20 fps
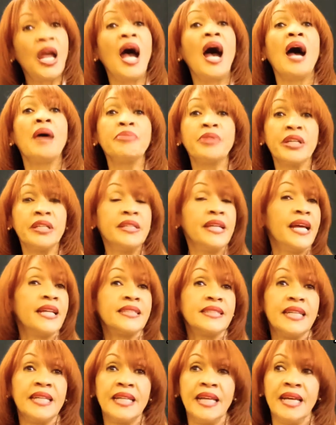I'm
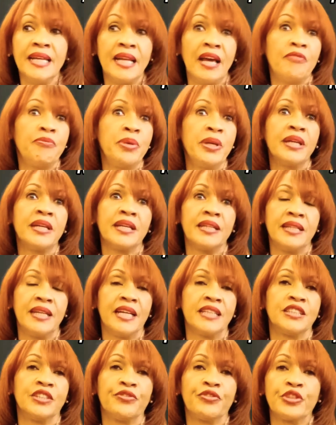connected, and I've been
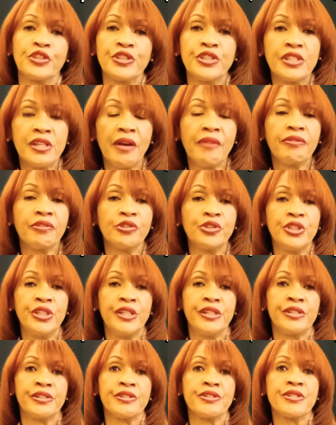connected for several
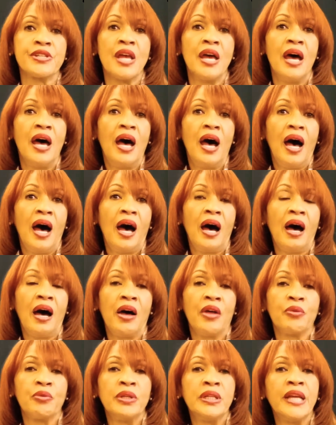years.
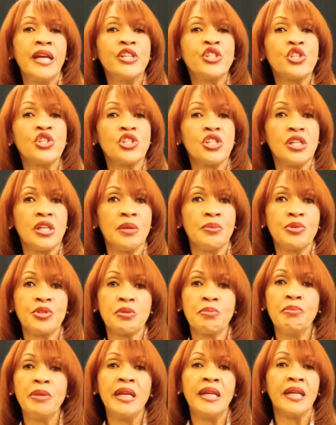Uh, relationships
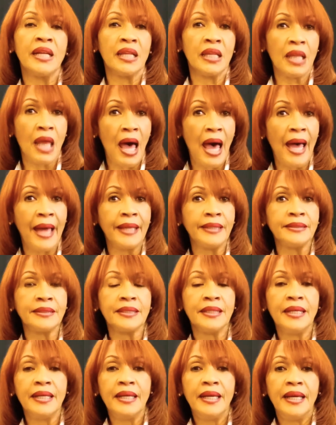mean a lot,
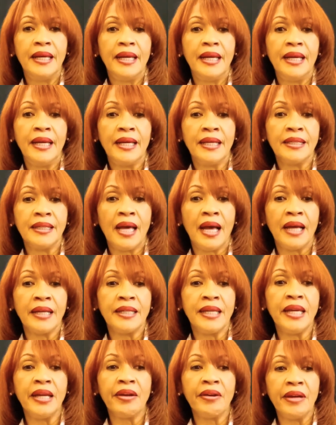and I
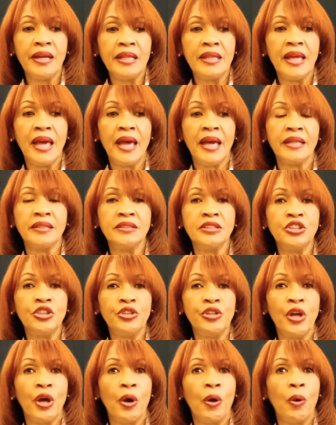carry that, you
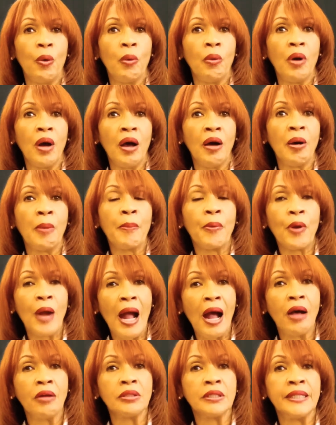know, uh,
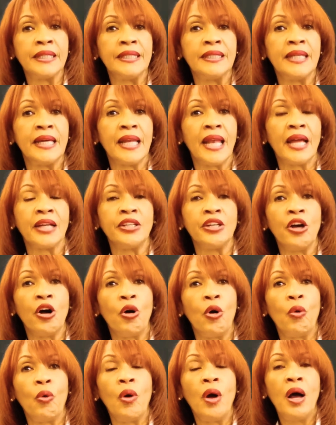proudly that I
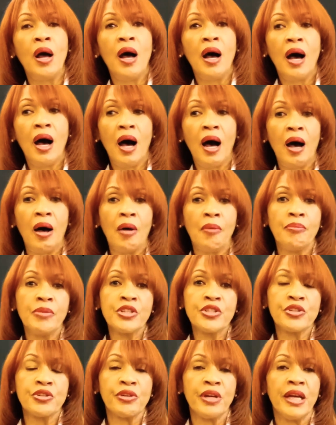know uh,
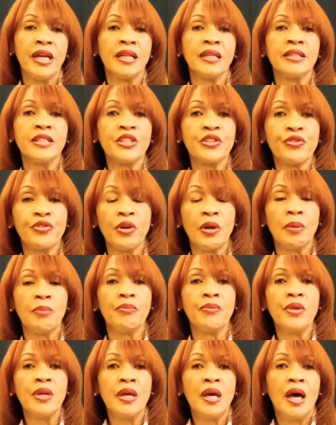Mr. Ellis from
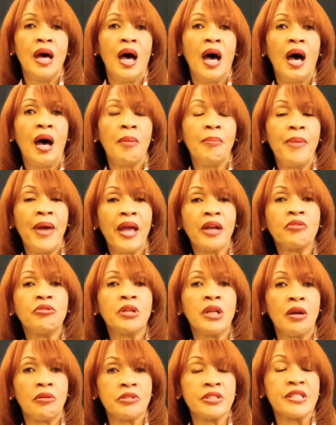uh, back
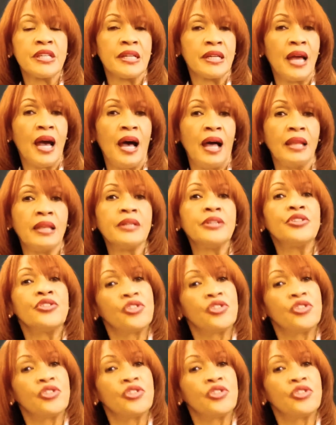when I was in college.